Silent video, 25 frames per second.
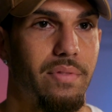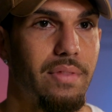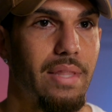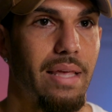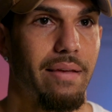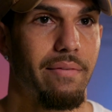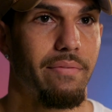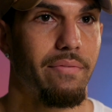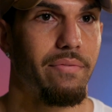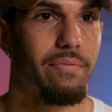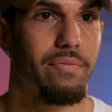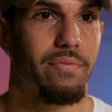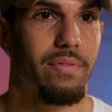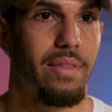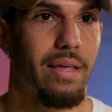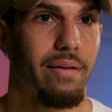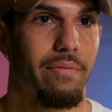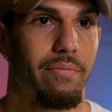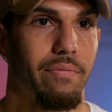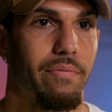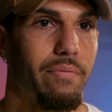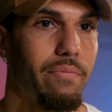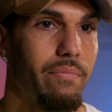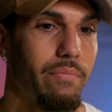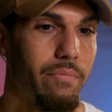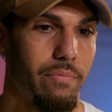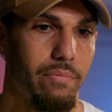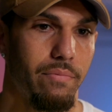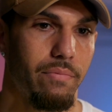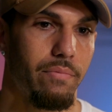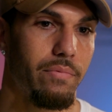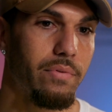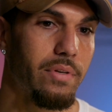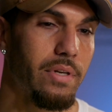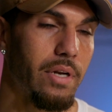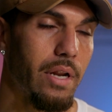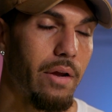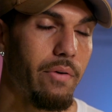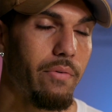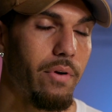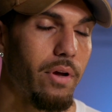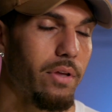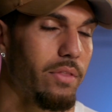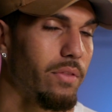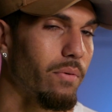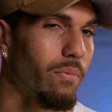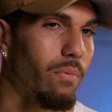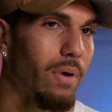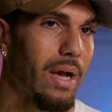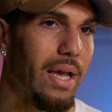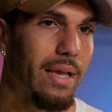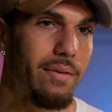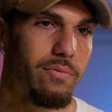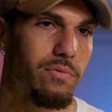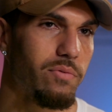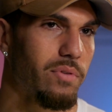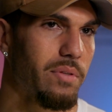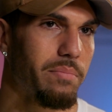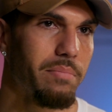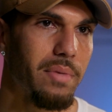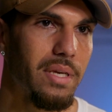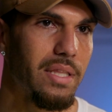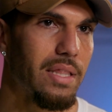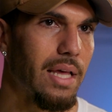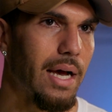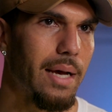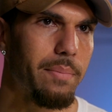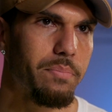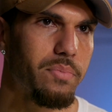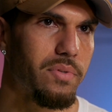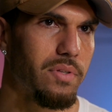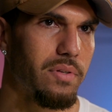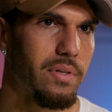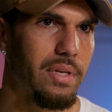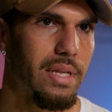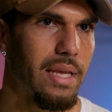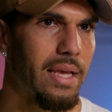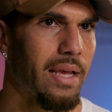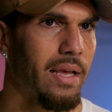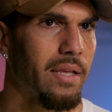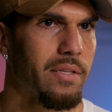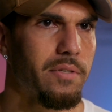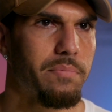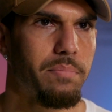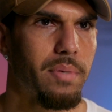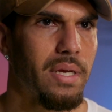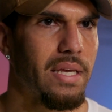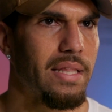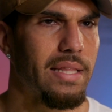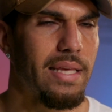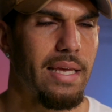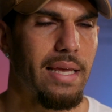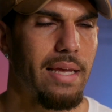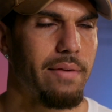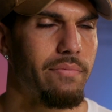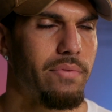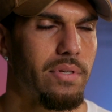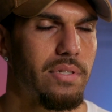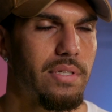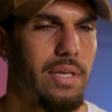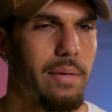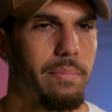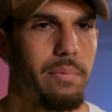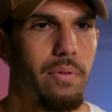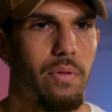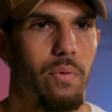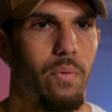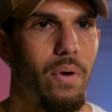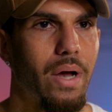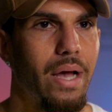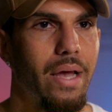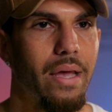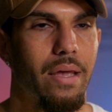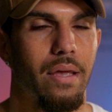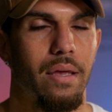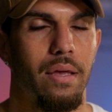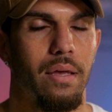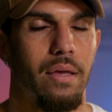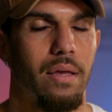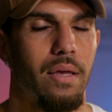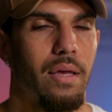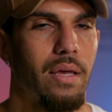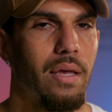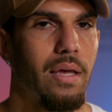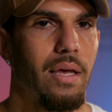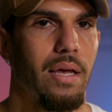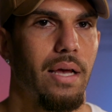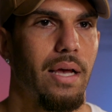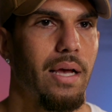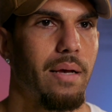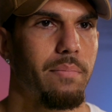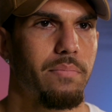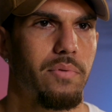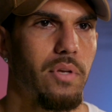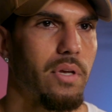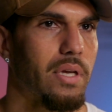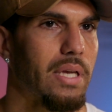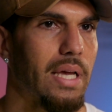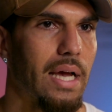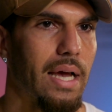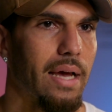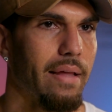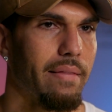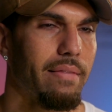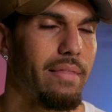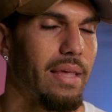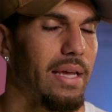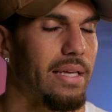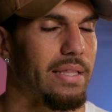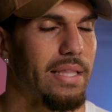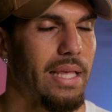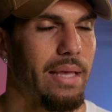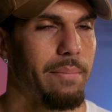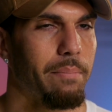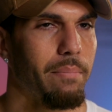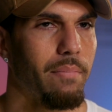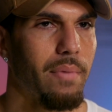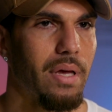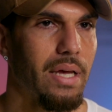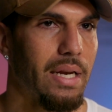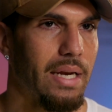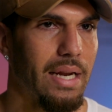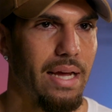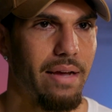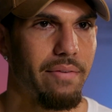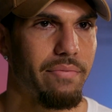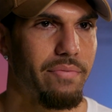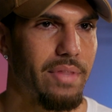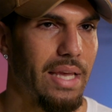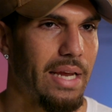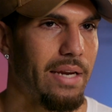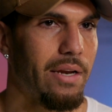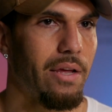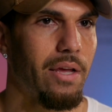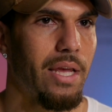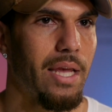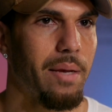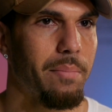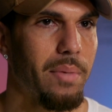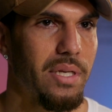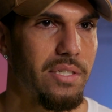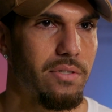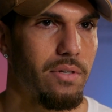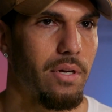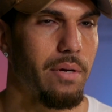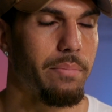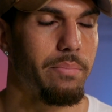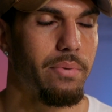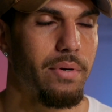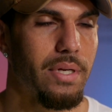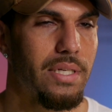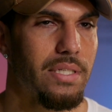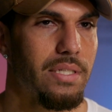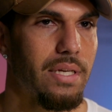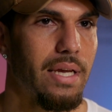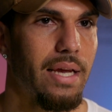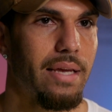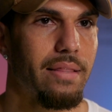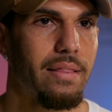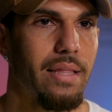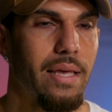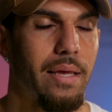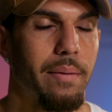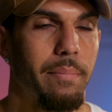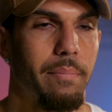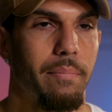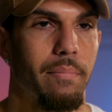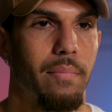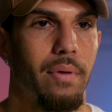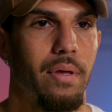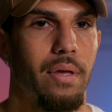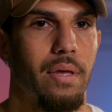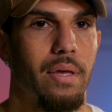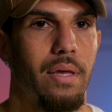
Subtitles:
They've rode the waves with me, the ups and downs, been there every step of the way. So I can't thank them enough. They know how much I appreciate them.